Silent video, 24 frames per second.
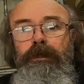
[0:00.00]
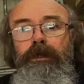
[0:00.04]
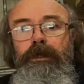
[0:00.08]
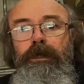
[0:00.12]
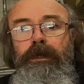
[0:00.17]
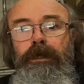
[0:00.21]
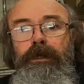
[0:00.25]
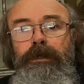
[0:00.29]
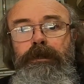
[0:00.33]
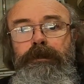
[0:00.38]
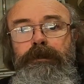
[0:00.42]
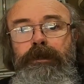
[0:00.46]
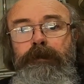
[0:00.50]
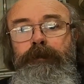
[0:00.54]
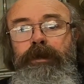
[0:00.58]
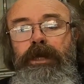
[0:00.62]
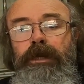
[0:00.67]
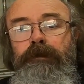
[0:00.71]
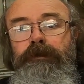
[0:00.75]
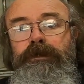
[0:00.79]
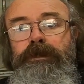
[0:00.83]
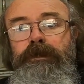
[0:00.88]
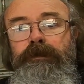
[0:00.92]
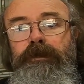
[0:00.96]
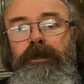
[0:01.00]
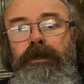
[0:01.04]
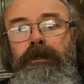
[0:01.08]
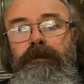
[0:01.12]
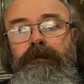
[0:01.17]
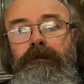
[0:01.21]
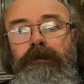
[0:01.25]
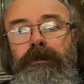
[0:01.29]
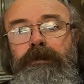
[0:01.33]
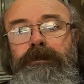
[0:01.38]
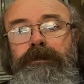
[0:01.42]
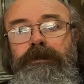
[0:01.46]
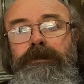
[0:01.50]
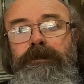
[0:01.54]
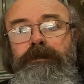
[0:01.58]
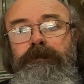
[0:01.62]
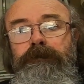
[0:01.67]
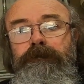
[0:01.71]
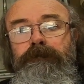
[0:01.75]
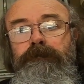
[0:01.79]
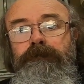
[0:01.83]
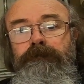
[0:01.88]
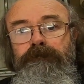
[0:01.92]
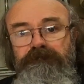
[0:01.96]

Let me know what you think, guys.